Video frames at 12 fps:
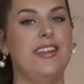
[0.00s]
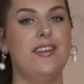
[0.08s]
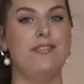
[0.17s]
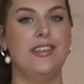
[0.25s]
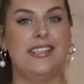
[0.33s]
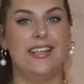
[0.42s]
I've
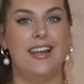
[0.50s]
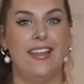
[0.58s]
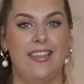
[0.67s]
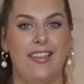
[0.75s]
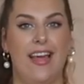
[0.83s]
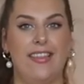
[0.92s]
never listened to
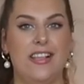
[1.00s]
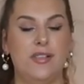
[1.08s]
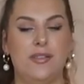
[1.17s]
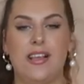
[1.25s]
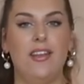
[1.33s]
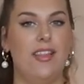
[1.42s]
anything like this.
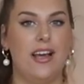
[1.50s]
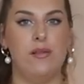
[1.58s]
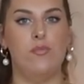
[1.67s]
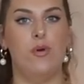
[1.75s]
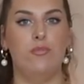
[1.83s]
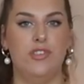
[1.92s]
It's kind of like
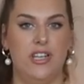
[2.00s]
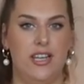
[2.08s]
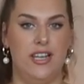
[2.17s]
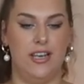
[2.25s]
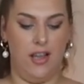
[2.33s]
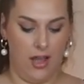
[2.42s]
a mum
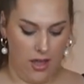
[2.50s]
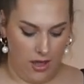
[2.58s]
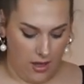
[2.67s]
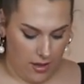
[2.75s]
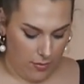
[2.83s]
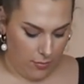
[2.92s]
jean,
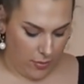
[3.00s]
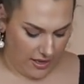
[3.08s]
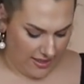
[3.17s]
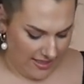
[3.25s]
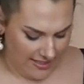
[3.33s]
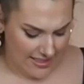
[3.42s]
but
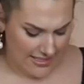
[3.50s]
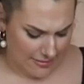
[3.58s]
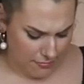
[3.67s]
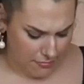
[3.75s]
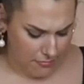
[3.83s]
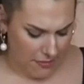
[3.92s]
in like this
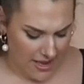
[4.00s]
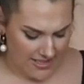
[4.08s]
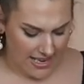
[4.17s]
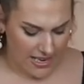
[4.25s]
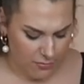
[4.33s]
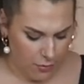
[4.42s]
mad
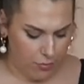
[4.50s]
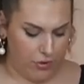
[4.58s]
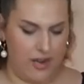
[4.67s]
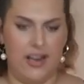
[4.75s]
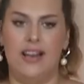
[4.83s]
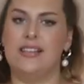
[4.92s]
animal
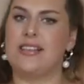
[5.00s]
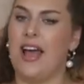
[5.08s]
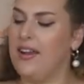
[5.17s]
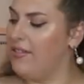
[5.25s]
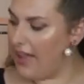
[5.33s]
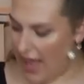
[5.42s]
print, and it's
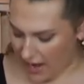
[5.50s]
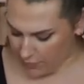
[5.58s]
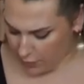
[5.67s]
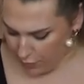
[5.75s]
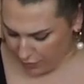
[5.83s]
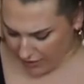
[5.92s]
kind of like an
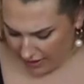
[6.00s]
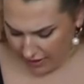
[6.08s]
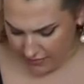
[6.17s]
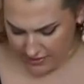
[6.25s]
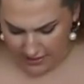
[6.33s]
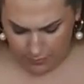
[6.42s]
animal print I've
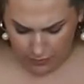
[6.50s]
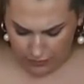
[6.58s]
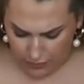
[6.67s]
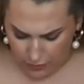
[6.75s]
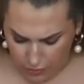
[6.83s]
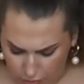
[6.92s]
never seen
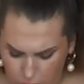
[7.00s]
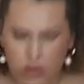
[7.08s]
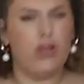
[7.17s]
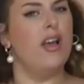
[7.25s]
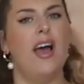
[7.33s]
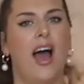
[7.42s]
before.
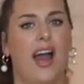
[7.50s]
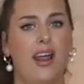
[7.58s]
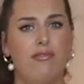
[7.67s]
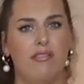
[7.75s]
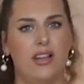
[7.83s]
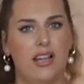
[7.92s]
And
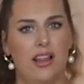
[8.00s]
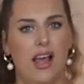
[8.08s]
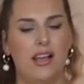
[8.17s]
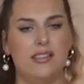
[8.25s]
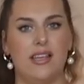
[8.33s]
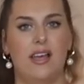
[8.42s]
I really
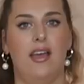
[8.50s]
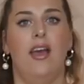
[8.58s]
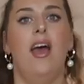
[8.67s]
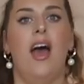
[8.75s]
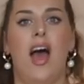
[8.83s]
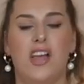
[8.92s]
liked it.
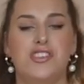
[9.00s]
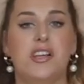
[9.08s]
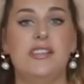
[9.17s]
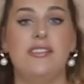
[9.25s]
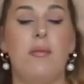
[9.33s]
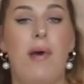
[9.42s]
As you
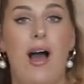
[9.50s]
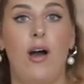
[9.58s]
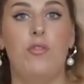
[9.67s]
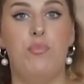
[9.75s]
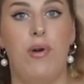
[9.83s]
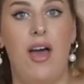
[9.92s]
can tell, I'm
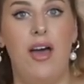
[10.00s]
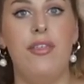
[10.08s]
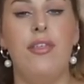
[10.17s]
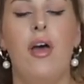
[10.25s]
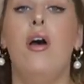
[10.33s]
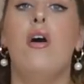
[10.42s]
out of
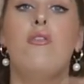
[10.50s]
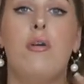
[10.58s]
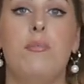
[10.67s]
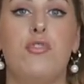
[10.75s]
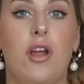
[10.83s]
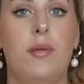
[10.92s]
breath
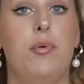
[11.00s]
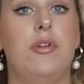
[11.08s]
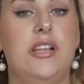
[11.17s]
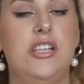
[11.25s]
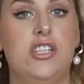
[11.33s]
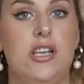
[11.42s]
from trying to put
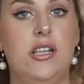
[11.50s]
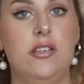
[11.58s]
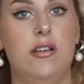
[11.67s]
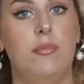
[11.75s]
these jeans